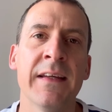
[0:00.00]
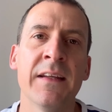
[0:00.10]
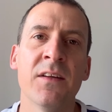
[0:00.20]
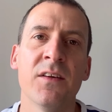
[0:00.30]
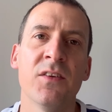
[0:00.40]

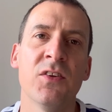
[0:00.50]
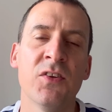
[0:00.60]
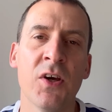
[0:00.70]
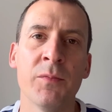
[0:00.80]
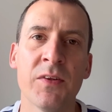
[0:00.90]
in
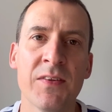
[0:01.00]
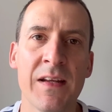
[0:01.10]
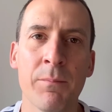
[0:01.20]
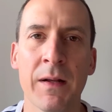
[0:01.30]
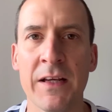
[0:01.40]
terms of
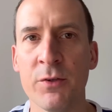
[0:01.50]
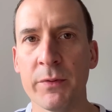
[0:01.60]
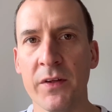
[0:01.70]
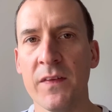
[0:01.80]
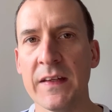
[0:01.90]
selling players,
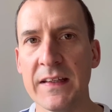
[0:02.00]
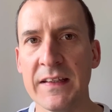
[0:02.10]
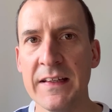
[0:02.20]
because I think,